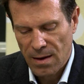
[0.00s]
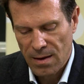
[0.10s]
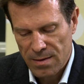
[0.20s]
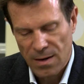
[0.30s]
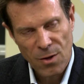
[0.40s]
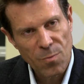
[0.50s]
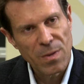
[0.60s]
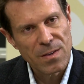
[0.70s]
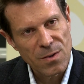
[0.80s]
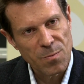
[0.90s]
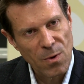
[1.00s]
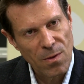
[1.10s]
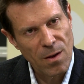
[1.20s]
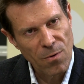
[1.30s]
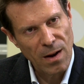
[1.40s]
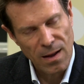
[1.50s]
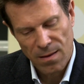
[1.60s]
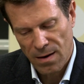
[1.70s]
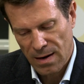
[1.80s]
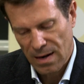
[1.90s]
It's a new business model that we're
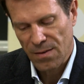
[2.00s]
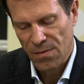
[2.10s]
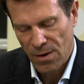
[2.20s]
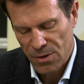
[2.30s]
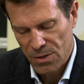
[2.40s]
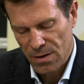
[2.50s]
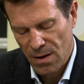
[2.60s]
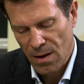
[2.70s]
handling, and as such,